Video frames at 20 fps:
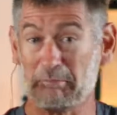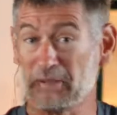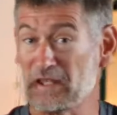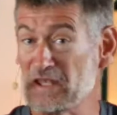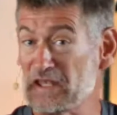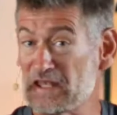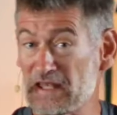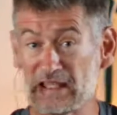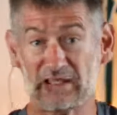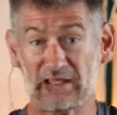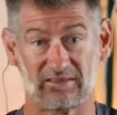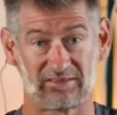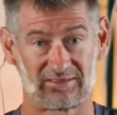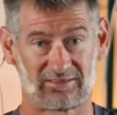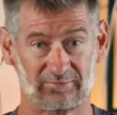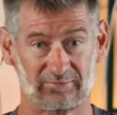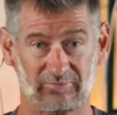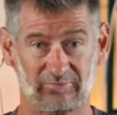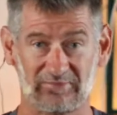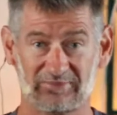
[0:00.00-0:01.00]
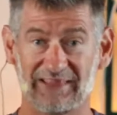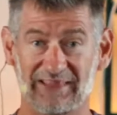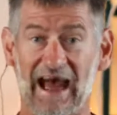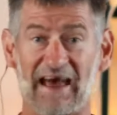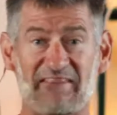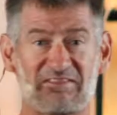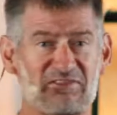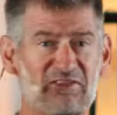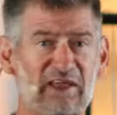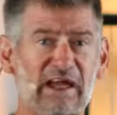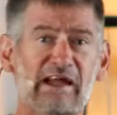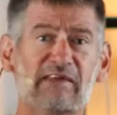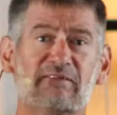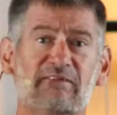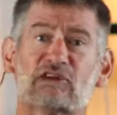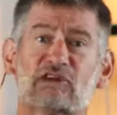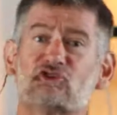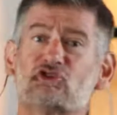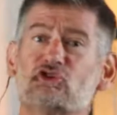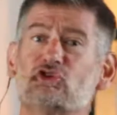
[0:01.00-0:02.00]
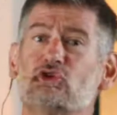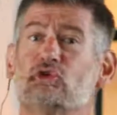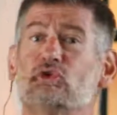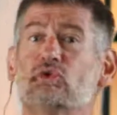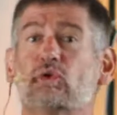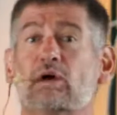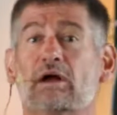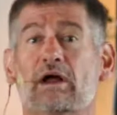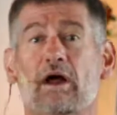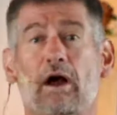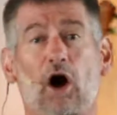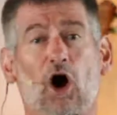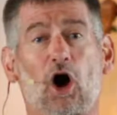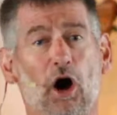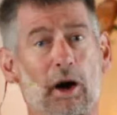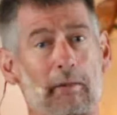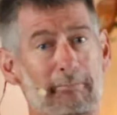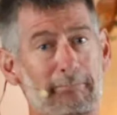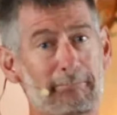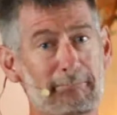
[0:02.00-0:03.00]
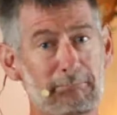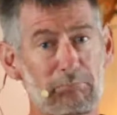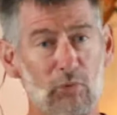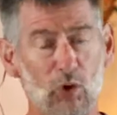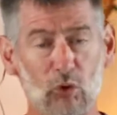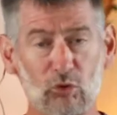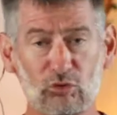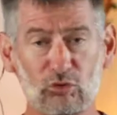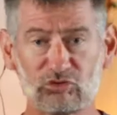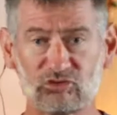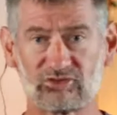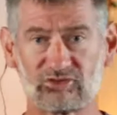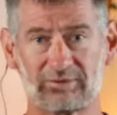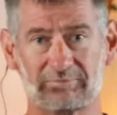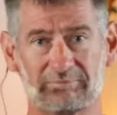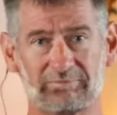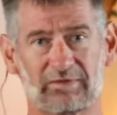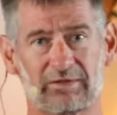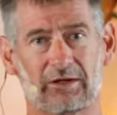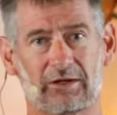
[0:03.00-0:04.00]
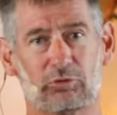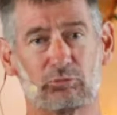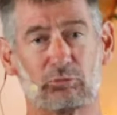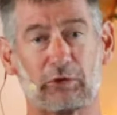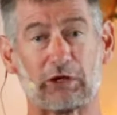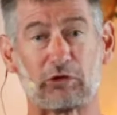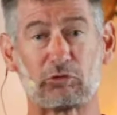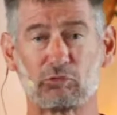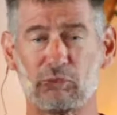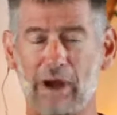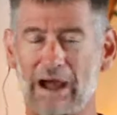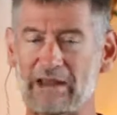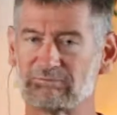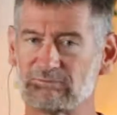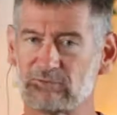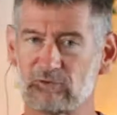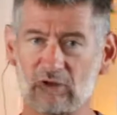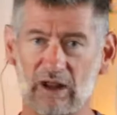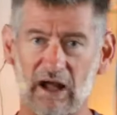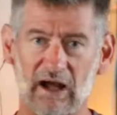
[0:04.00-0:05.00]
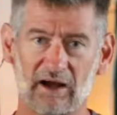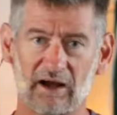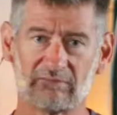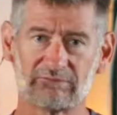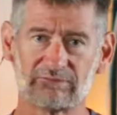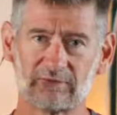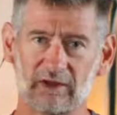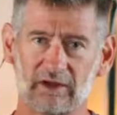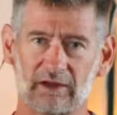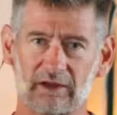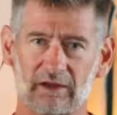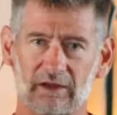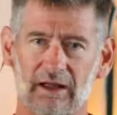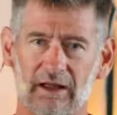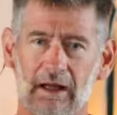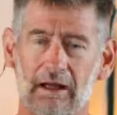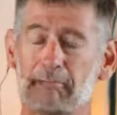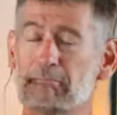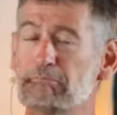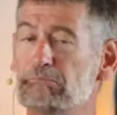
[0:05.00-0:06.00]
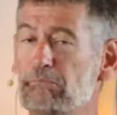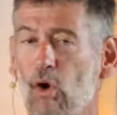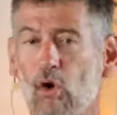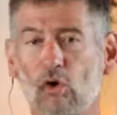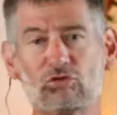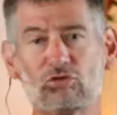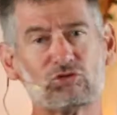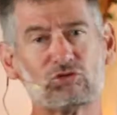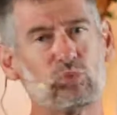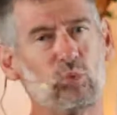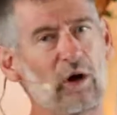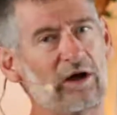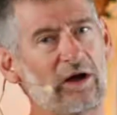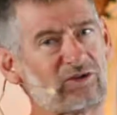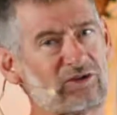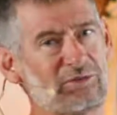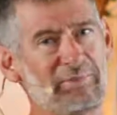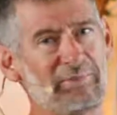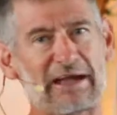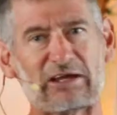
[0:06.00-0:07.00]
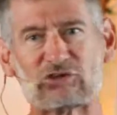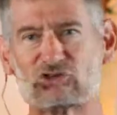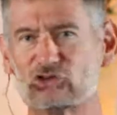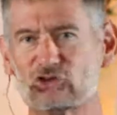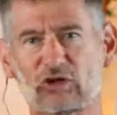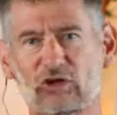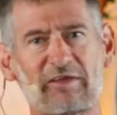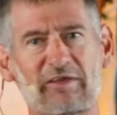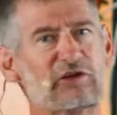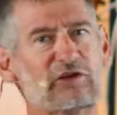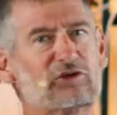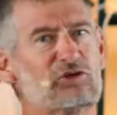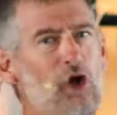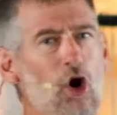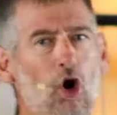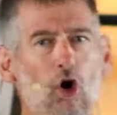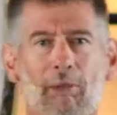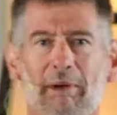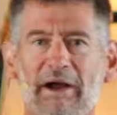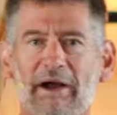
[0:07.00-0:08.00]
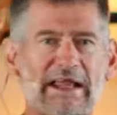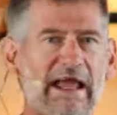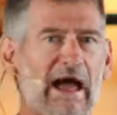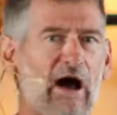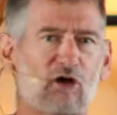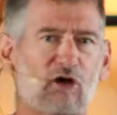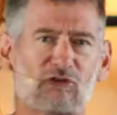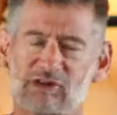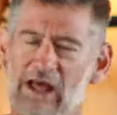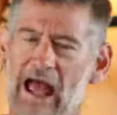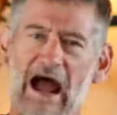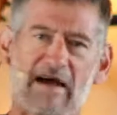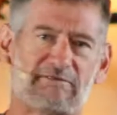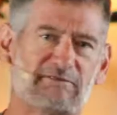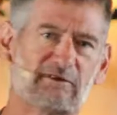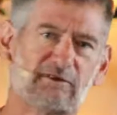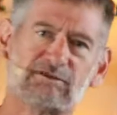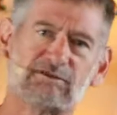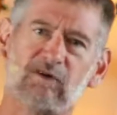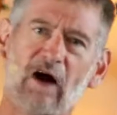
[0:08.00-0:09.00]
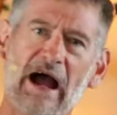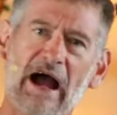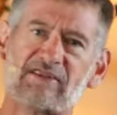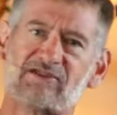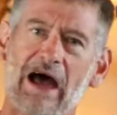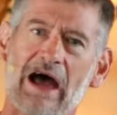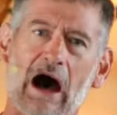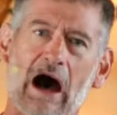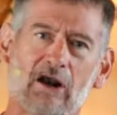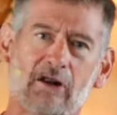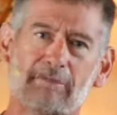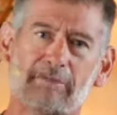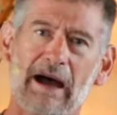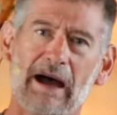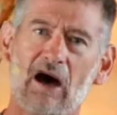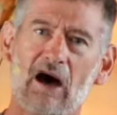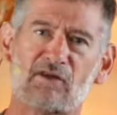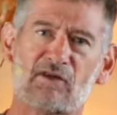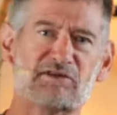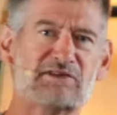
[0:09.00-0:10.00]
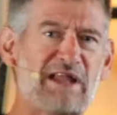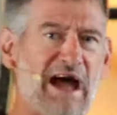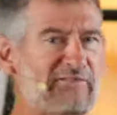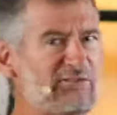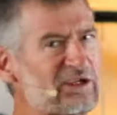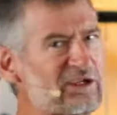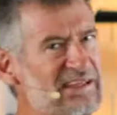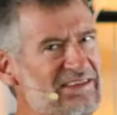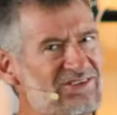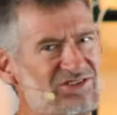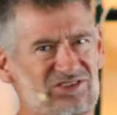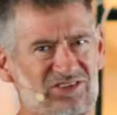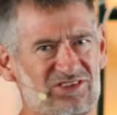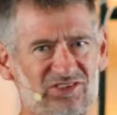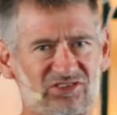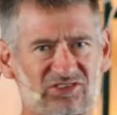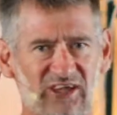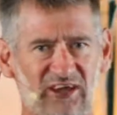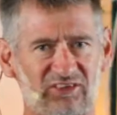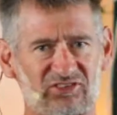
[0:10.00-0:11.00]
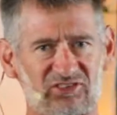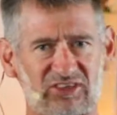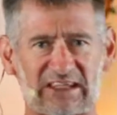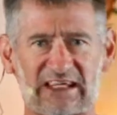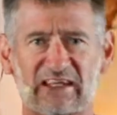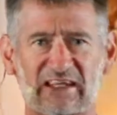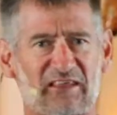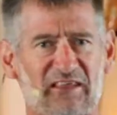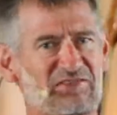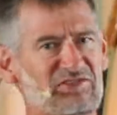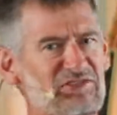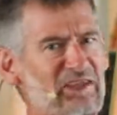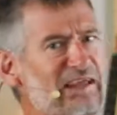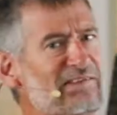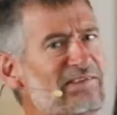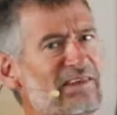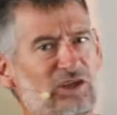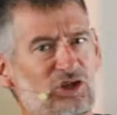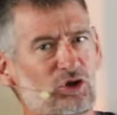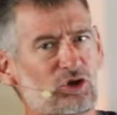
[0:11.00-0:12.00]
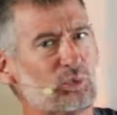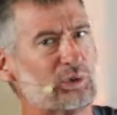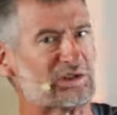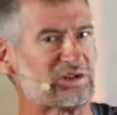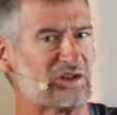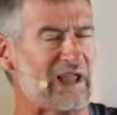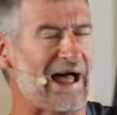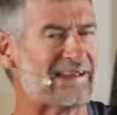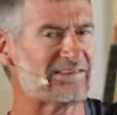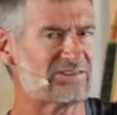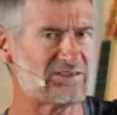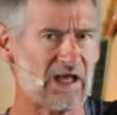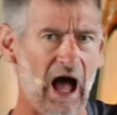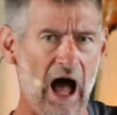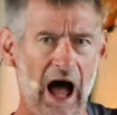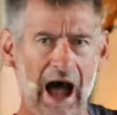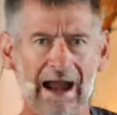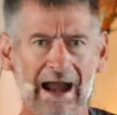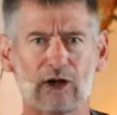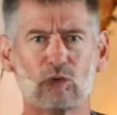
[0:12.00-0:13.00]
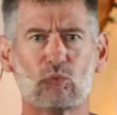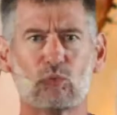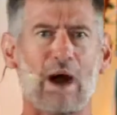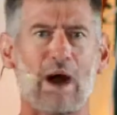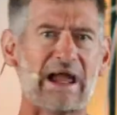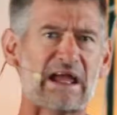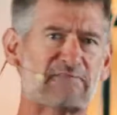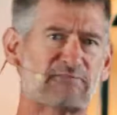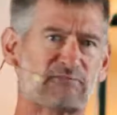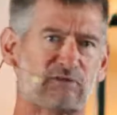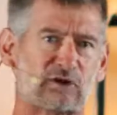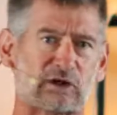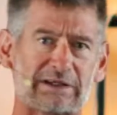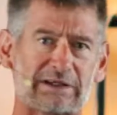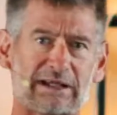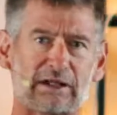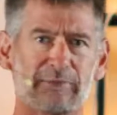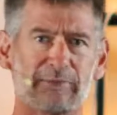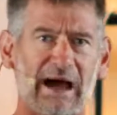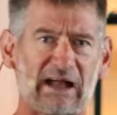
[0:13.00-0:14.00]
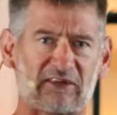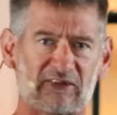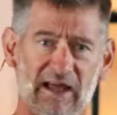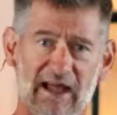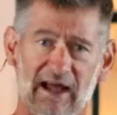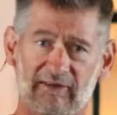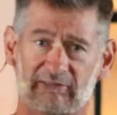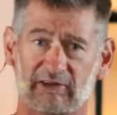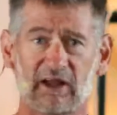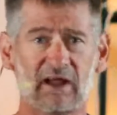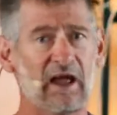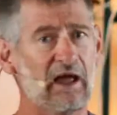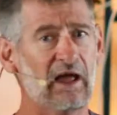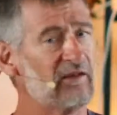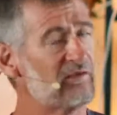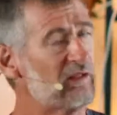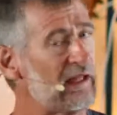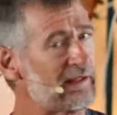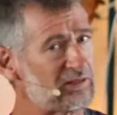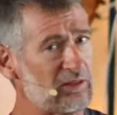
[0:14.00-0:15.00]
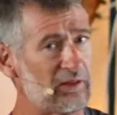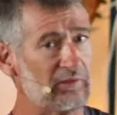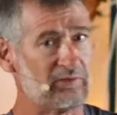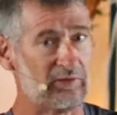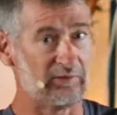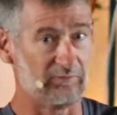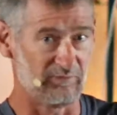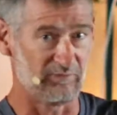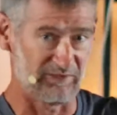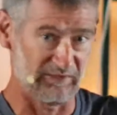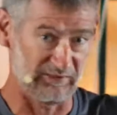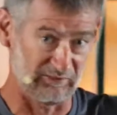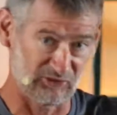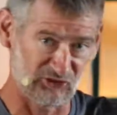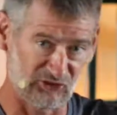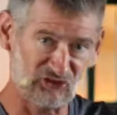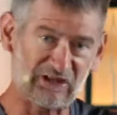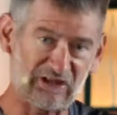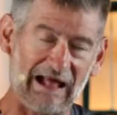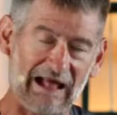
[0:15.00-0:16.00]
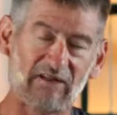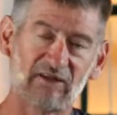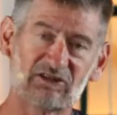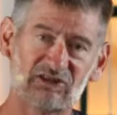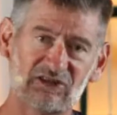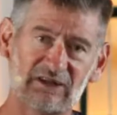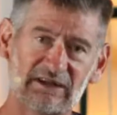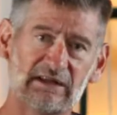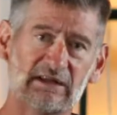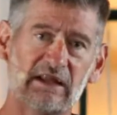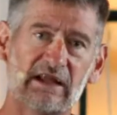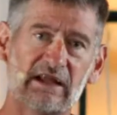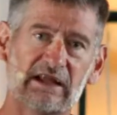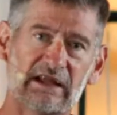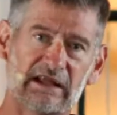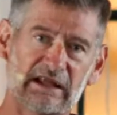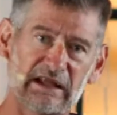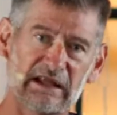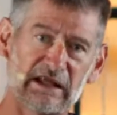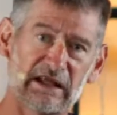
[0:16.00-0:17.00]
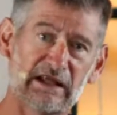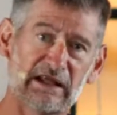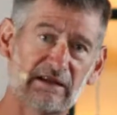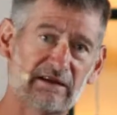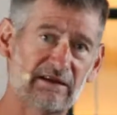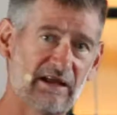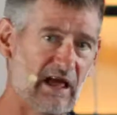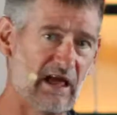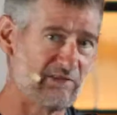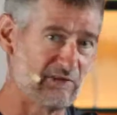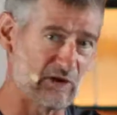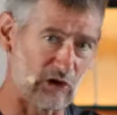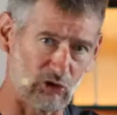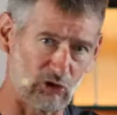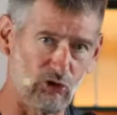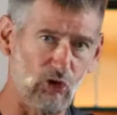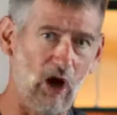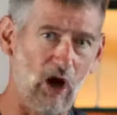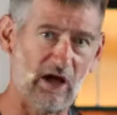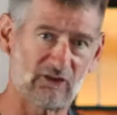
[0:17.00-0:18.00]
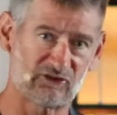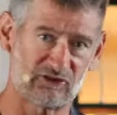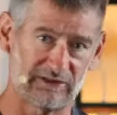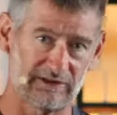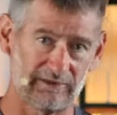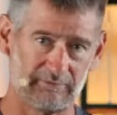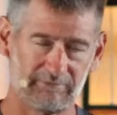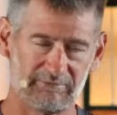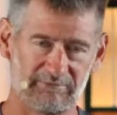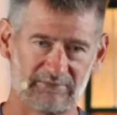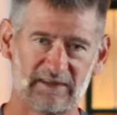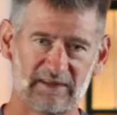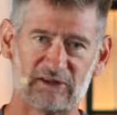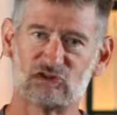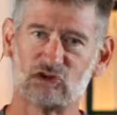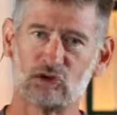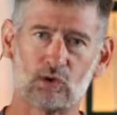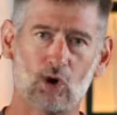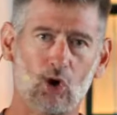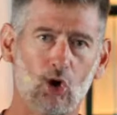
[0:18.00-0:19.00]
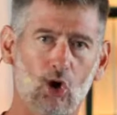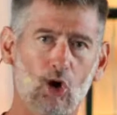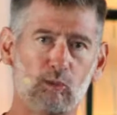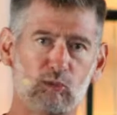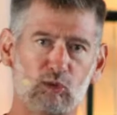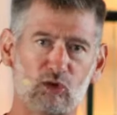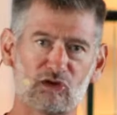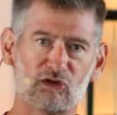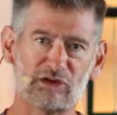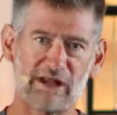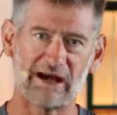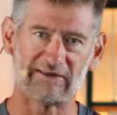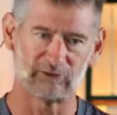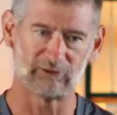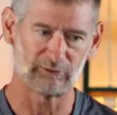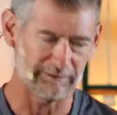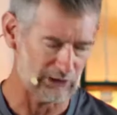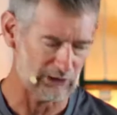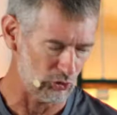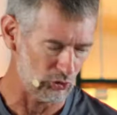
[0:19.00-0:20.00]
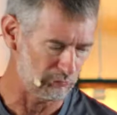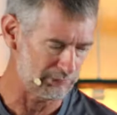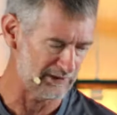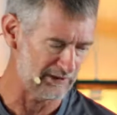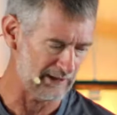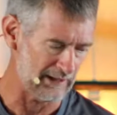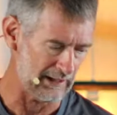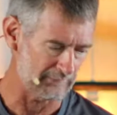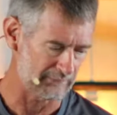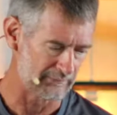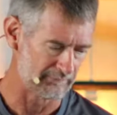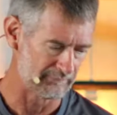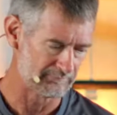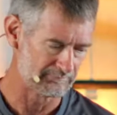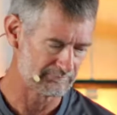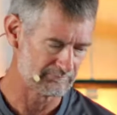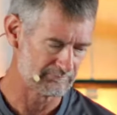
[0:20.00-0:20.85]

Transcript: Beneath that thing that you are most regretful of, most want to make sure that nobody else ever finds out about, never gets discussed again, the thing that you would like to hide away and forget about to ever, like the skeleton in the closet that you hope will never be opened up.